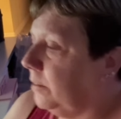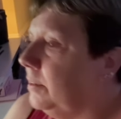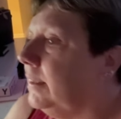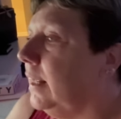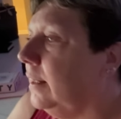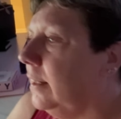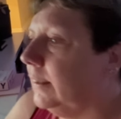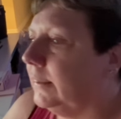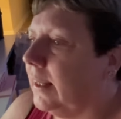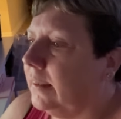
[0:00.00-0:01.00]
was telling
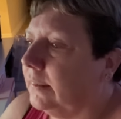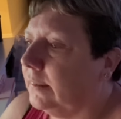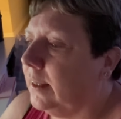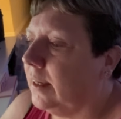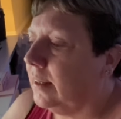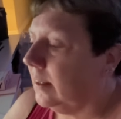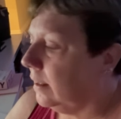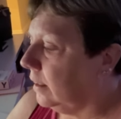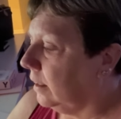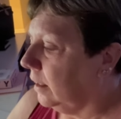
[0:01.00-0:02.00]
us that
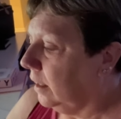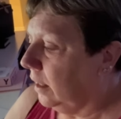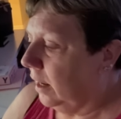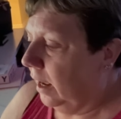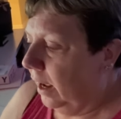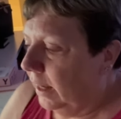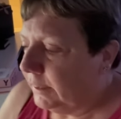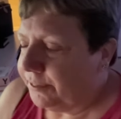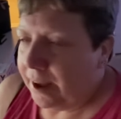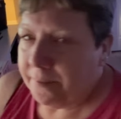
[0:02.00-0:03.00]

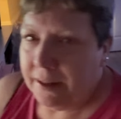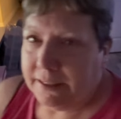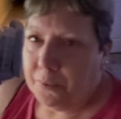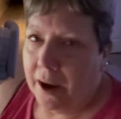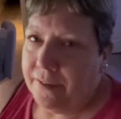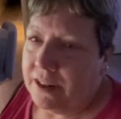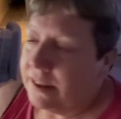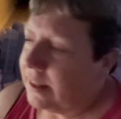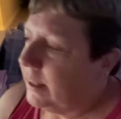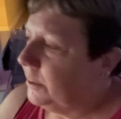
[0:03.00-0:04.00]
his family, his wife and
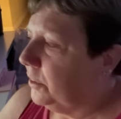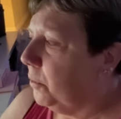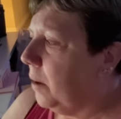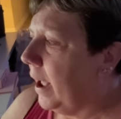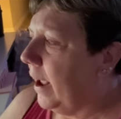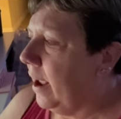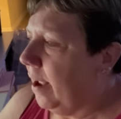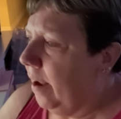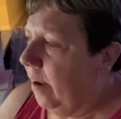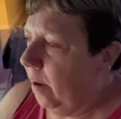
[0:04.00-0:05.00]
his kids were away
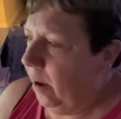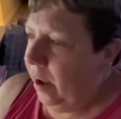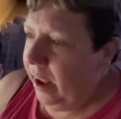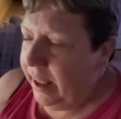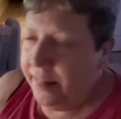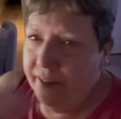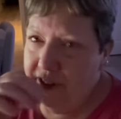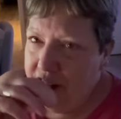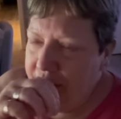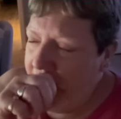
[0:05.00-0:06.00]
in the
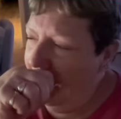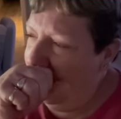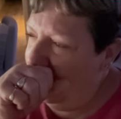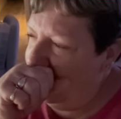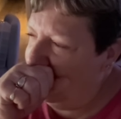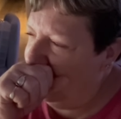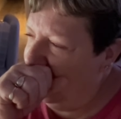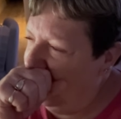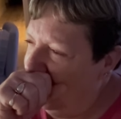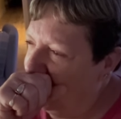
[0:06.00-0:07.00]
Virgin Islands
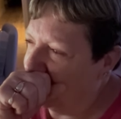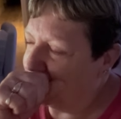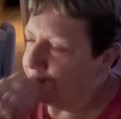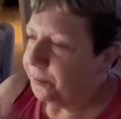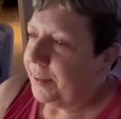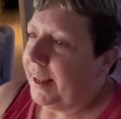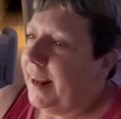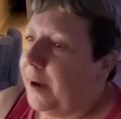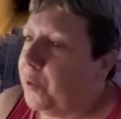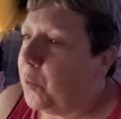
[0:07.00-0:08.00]
and
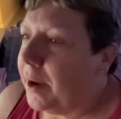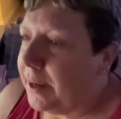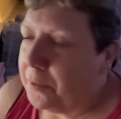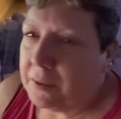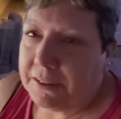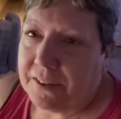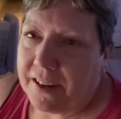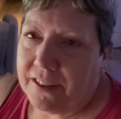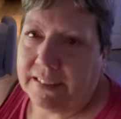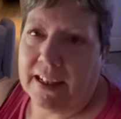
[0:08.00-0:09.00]
how quiet it was
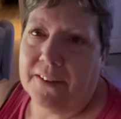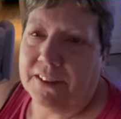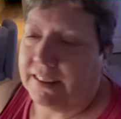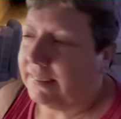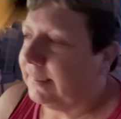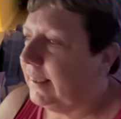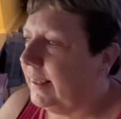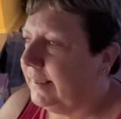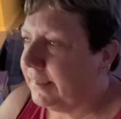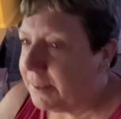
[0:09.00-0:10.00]
around his house
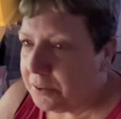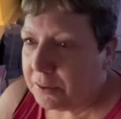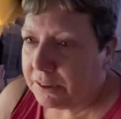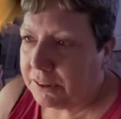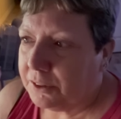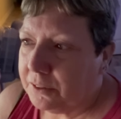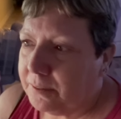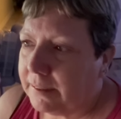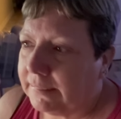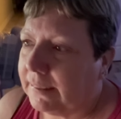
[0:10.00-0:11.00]
yesterday. He said, I didn't know what to do with
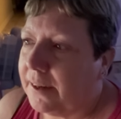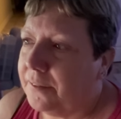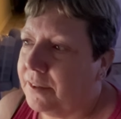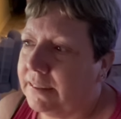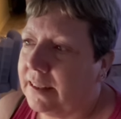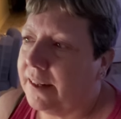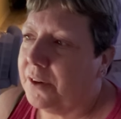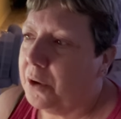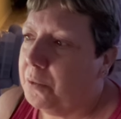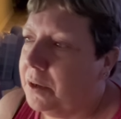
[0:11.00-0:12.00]
myself. He said, I had
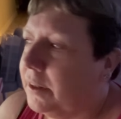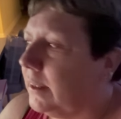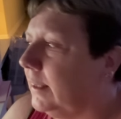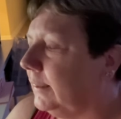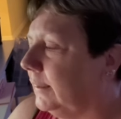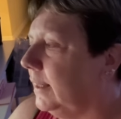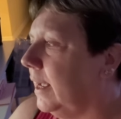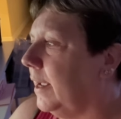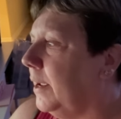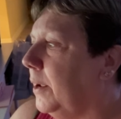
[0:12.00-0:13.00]
no work
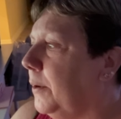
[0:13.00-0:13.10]
yesterday.